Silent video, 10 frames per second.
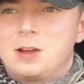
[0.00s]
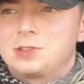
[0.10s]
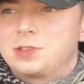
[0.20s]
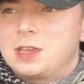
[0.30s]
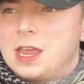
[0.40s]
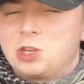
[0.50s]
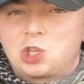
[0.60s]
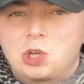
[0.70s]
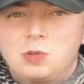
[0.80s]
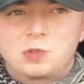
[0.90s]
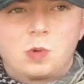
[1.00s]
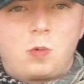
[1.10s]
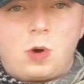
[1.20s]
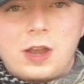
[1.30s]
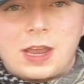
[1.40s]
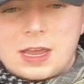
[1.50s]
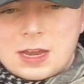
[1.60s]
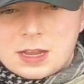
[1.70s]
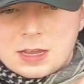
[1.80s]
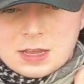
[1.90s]
else. It shoots with one
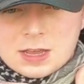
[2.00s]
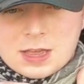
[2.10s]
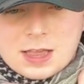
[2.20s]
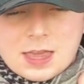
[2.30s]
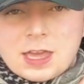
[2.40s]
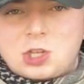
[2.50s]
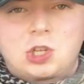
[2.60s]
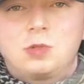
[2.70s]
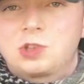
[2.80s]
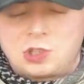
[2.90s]
hand. It shoots